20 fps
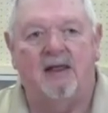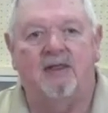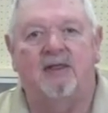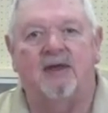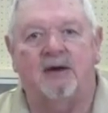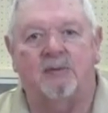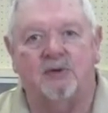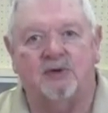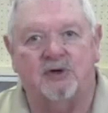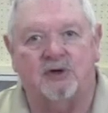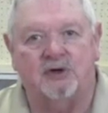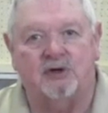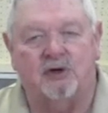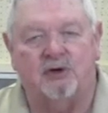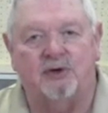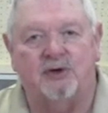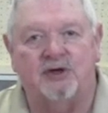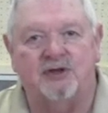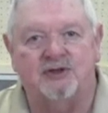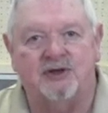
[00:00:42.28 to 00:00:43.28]
Then we're going to
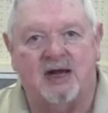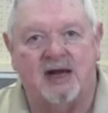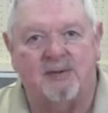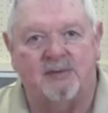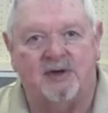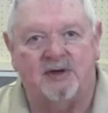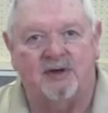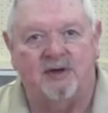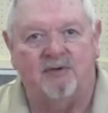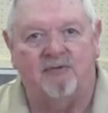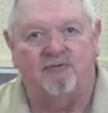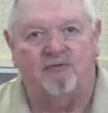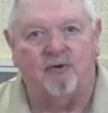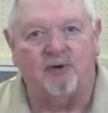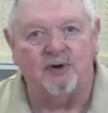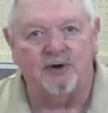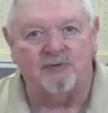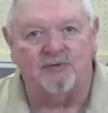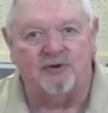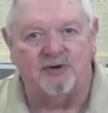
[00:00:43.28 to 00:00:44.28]
go and examine
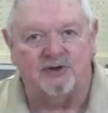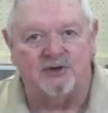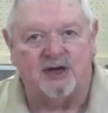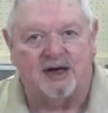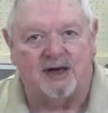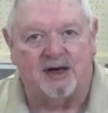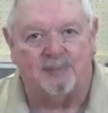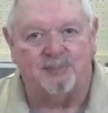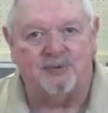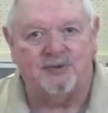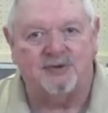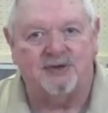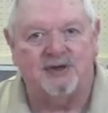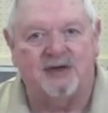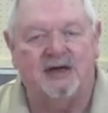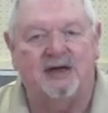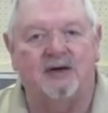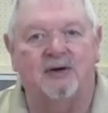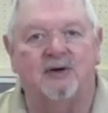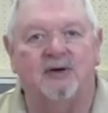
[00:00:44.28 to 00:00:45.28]
four different setups
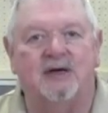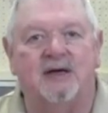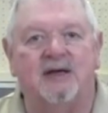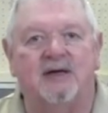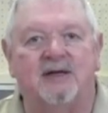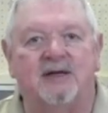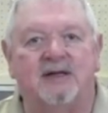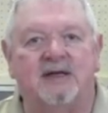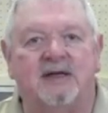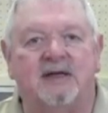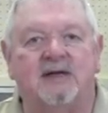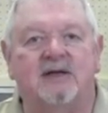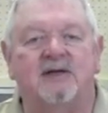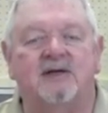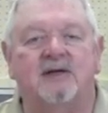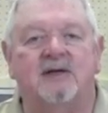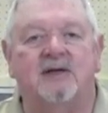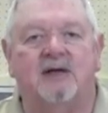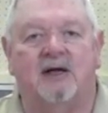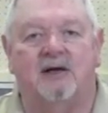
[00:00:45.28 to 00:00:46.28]
here in the
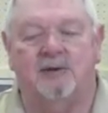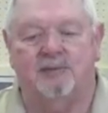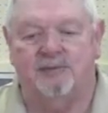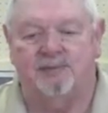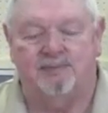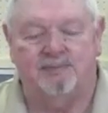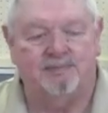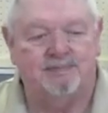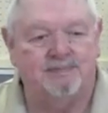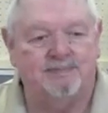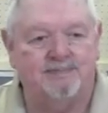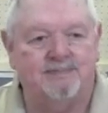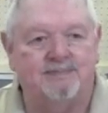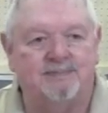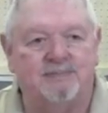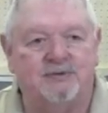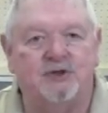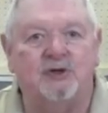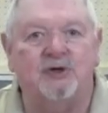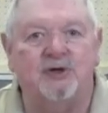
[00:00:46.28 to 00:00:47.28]
uh,
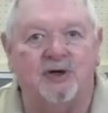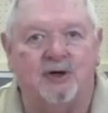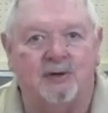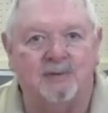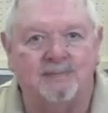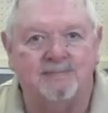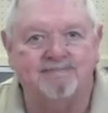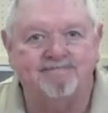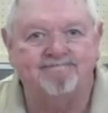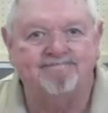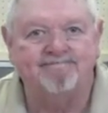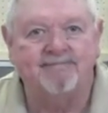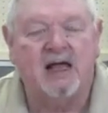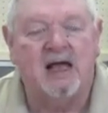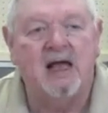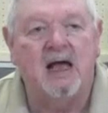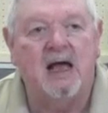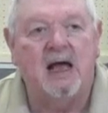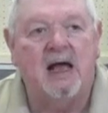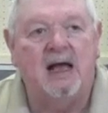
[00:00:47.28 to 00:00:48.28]
studio.
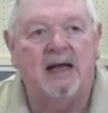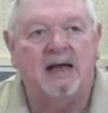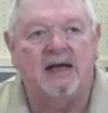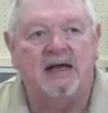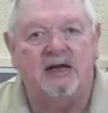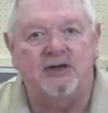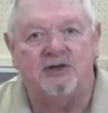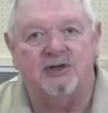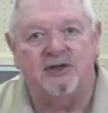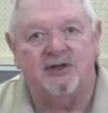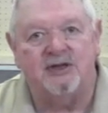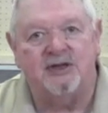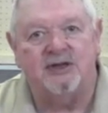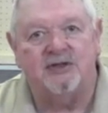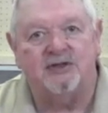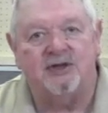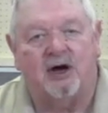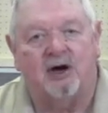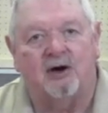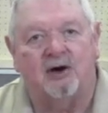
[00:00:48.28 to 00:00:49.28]
Each of
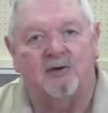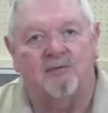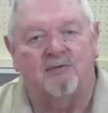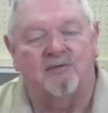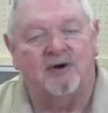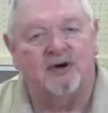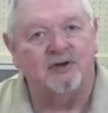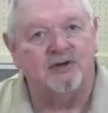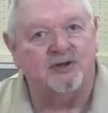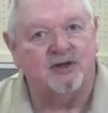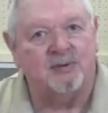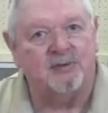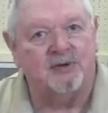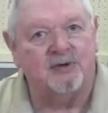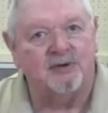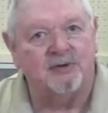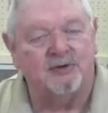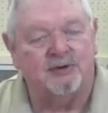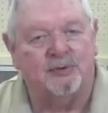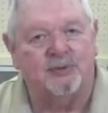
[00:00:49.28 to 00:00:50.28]
these are very
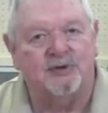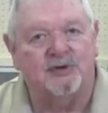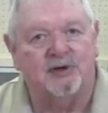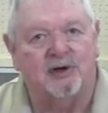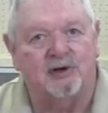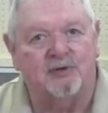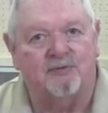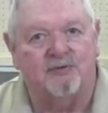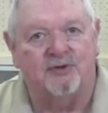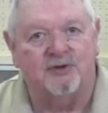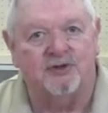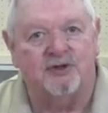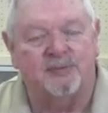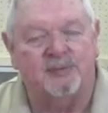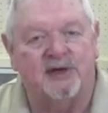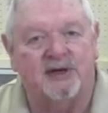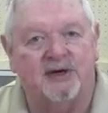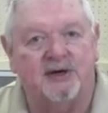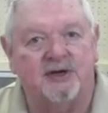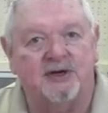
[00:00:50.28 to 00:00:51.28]
similar, so we can look for the
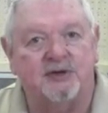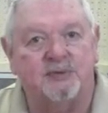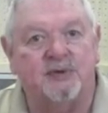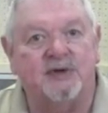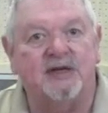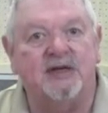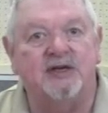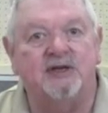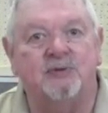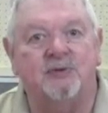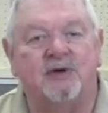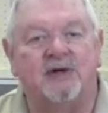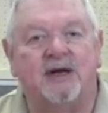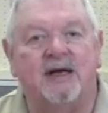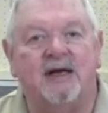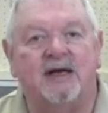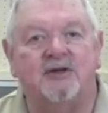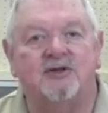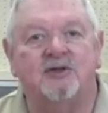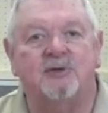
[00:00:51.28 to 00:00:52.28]
similarities, but each one
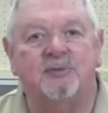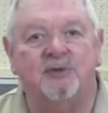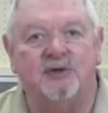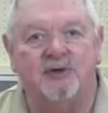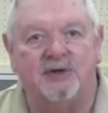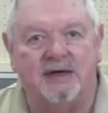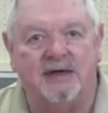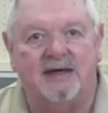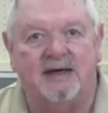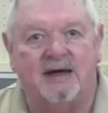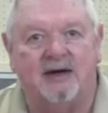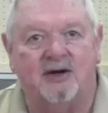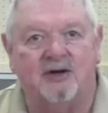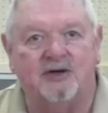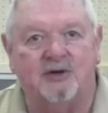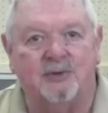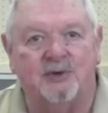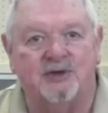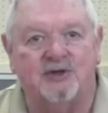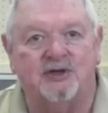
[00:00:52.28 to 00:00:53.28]
has some unique
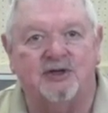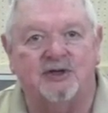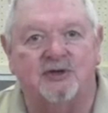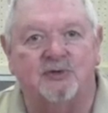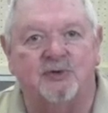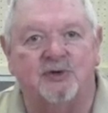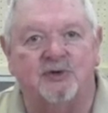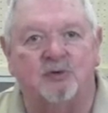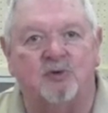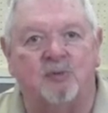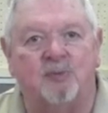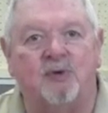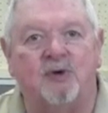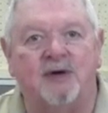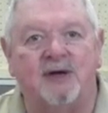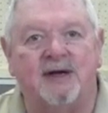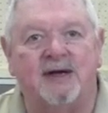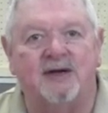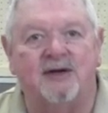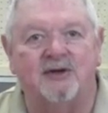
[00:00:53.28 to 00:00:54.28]
characteristics which we'll
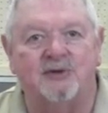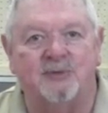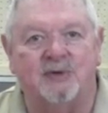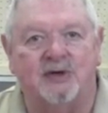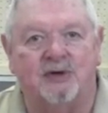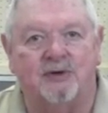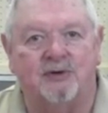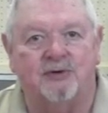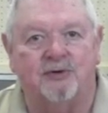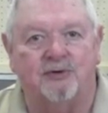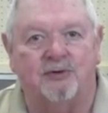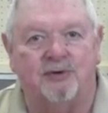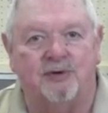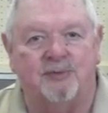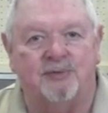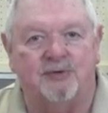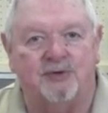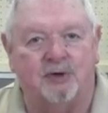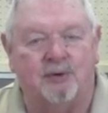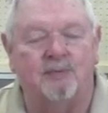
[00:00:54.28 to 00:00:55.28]
point out as we go through
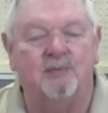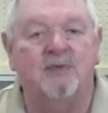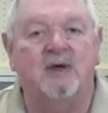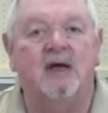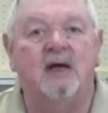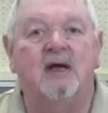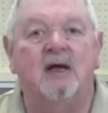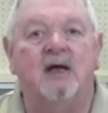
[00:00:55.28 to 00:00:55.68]
them. So